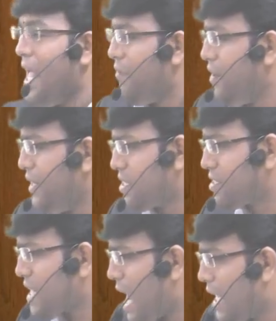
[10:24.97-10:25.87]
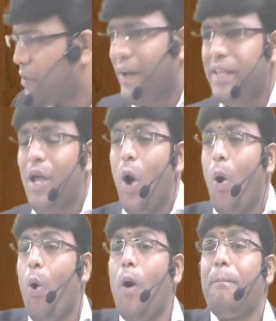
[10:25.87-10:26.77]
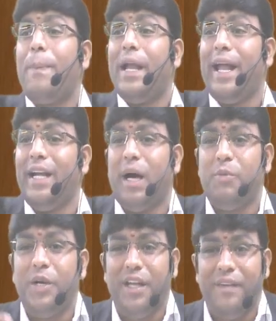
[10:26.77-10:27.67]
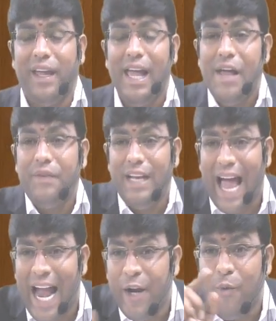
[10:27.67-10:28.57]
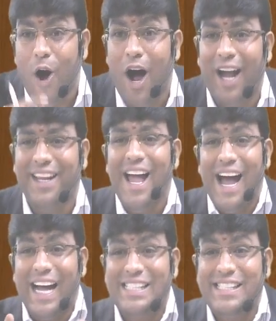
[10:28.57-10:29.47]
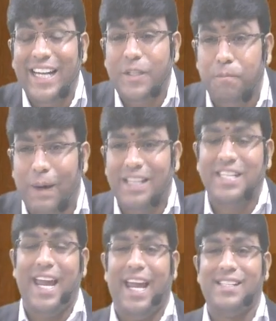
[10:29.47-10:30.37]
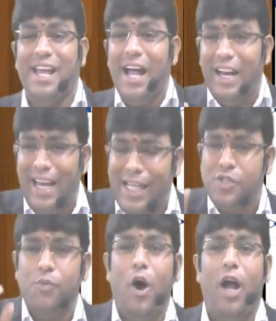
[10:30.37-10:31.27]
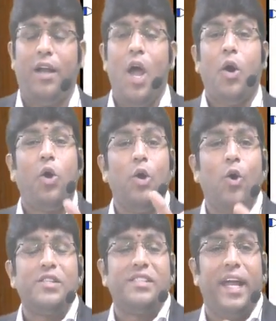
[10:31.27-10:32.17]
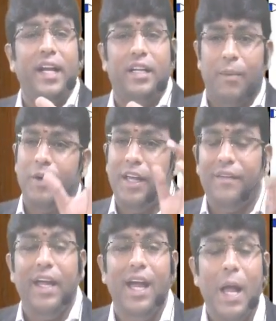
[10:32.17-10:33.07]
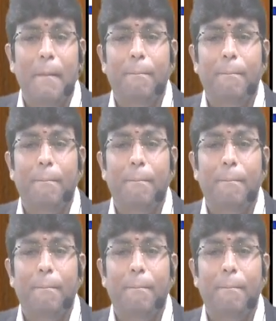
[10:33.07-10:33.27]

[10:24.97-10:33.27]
We will start with opening WDV. We'll add what? Asset purchased less what? Closing WDV.